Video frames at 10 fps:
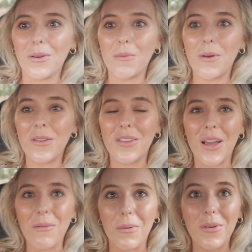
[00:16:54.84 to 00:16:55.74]
were both
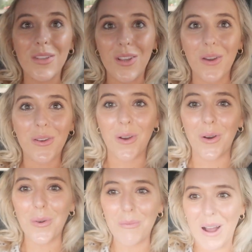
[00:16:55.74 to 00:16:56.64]
saying we were so
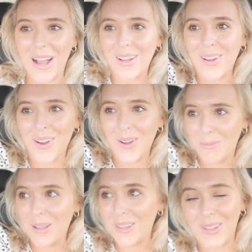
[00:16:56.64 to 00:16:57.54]
cold back
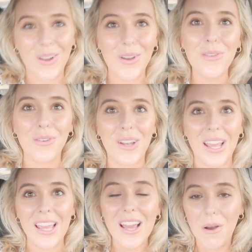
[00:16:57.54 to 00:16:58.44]
home. It's so
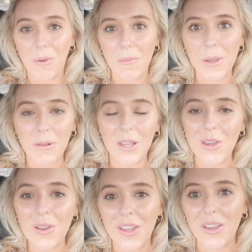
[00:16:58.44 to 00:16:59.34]
funny. When people at
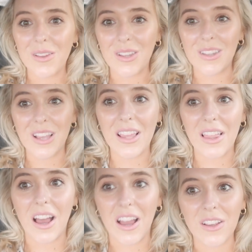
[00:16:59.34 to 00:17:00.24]
uni used to say
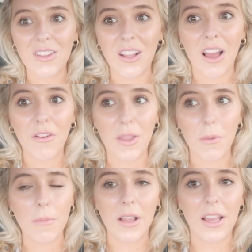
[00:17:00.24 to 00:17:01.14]
that, I used to laugh at
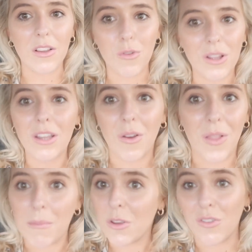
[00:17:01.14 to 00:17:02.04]
them and be like, it's really not
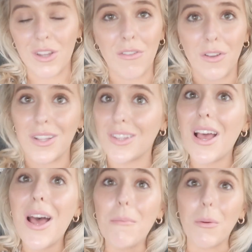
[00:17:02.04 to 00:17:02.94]
that much of a difference.
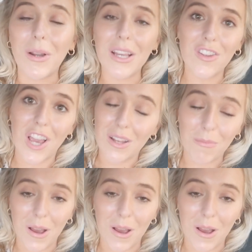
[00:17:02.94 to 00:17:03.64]
But when I checked